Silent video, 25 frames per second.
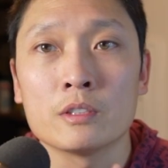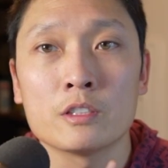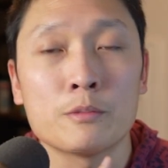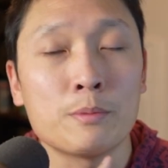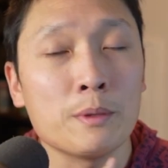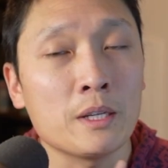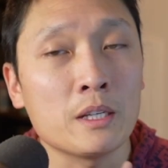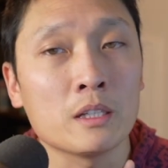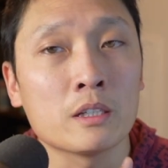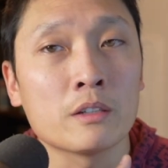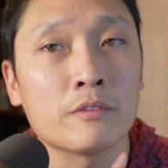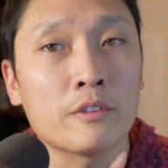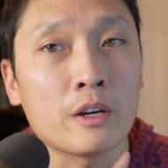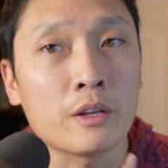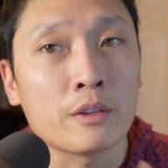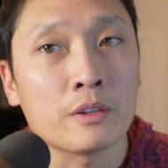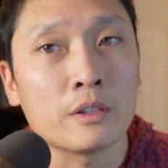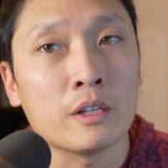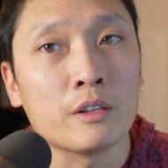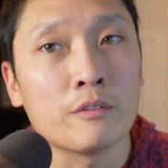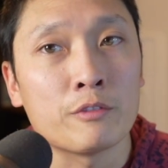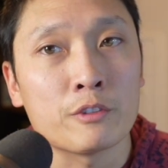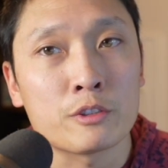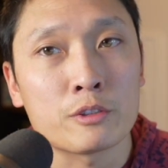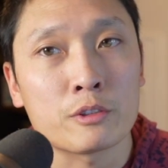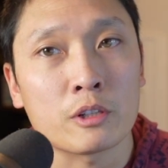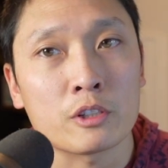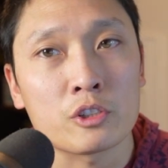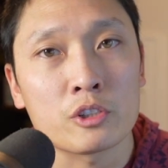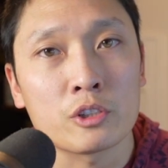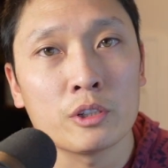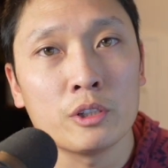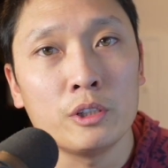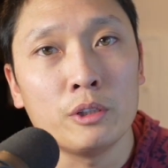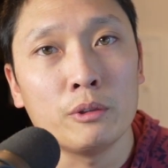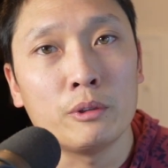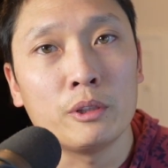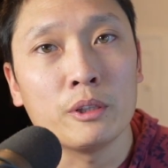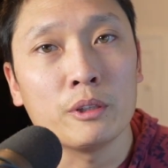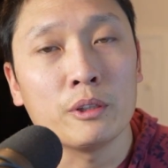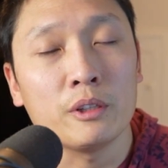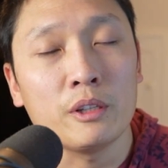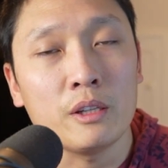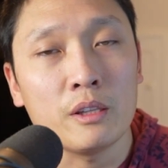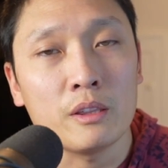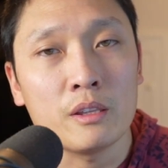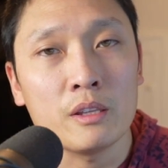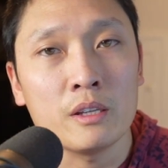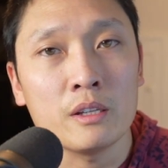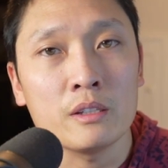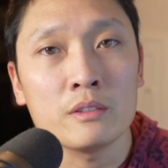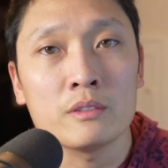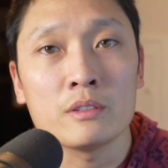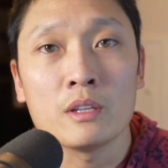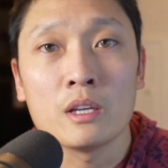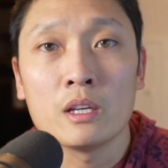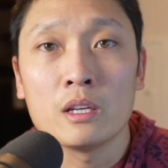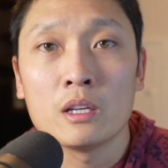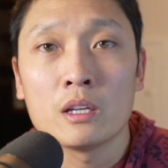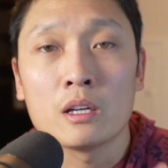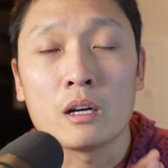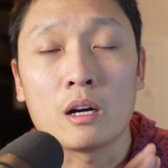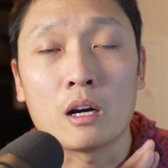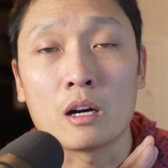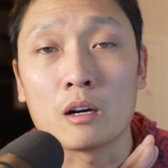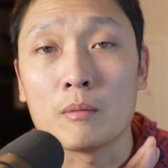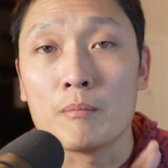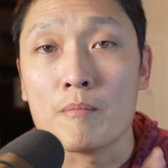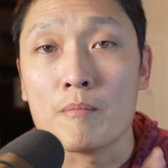Speaking of other infrastructure and utility things, our